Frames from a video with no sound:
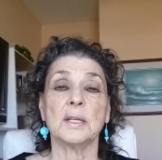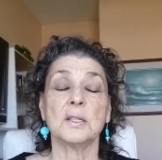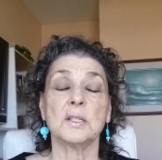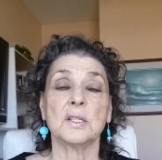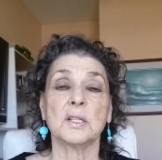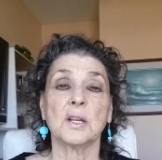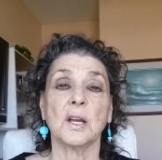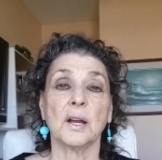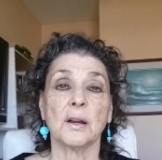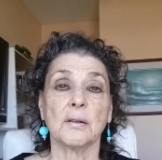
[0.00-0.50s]

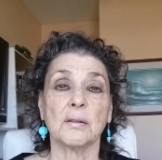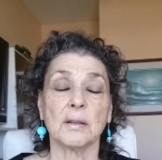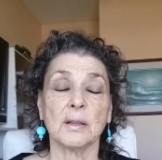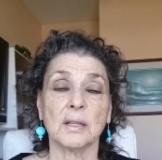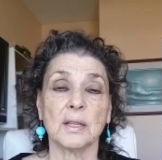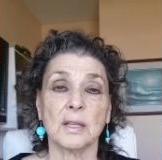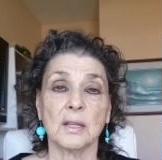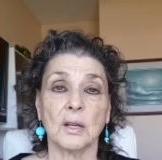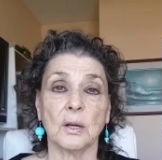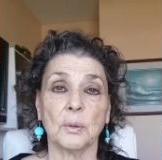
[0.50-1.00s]
is
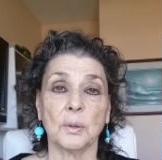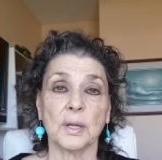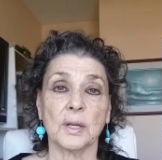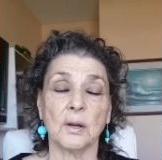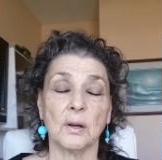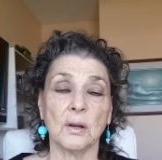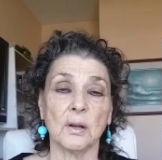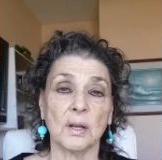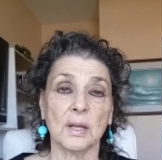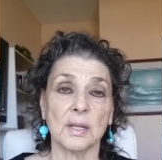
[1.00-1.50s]
currently going
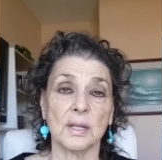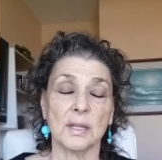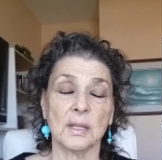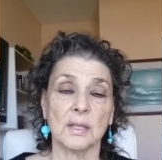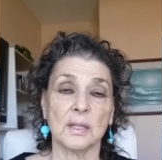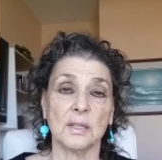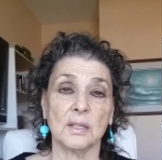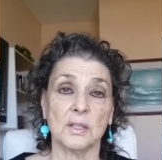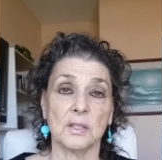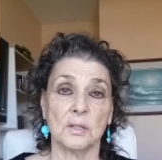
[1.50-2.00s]
on
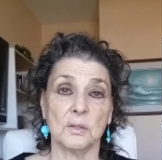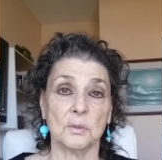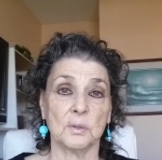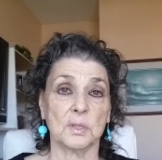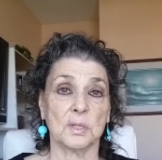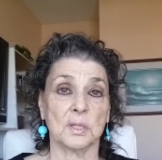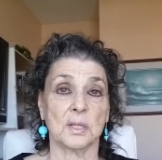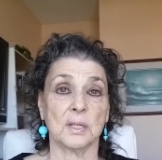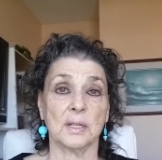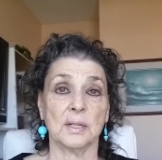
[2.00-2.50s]
in
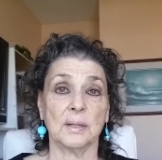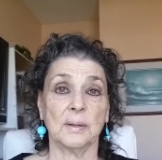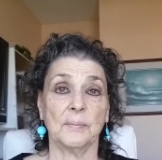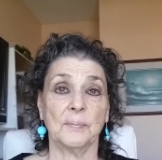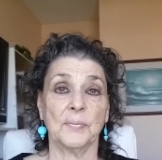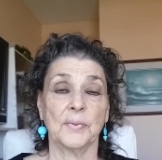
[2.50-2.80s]
Houston.